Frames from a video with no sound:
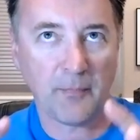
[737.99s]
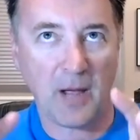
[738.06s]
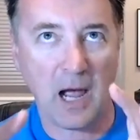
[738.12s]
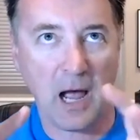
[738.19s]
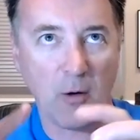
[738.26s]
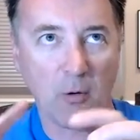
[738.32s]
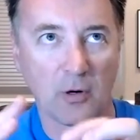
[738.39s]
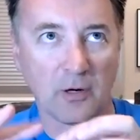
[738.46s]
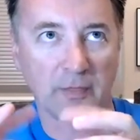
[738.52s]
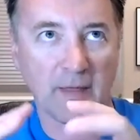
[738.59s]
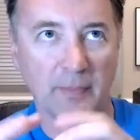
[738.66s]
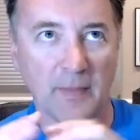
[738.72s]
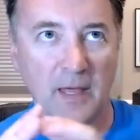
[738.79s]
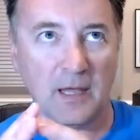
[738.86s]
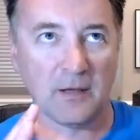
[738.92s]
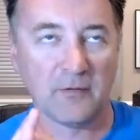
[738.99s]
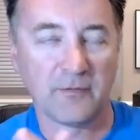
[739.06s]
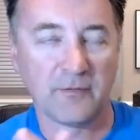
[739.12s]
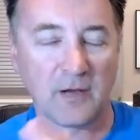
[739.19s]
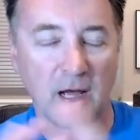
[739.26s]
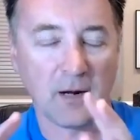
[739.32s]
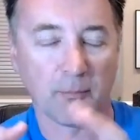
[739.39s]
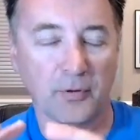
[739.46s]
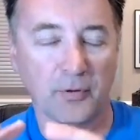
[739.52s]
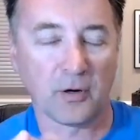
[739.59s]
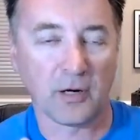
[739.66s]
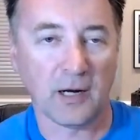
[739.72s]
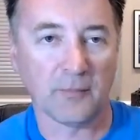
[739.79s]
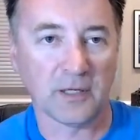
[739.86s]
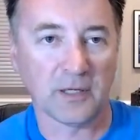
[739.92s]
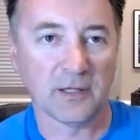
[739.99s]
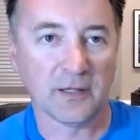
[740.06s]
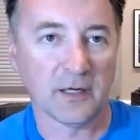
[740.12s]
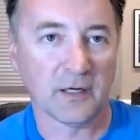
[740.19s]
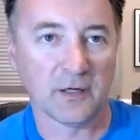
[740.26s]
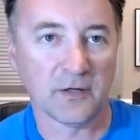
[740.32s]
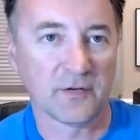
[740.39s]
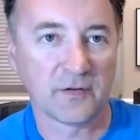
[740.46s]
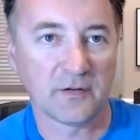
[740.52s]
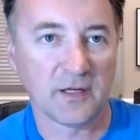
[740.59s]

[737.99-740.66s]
power that they've kind of programmed in there is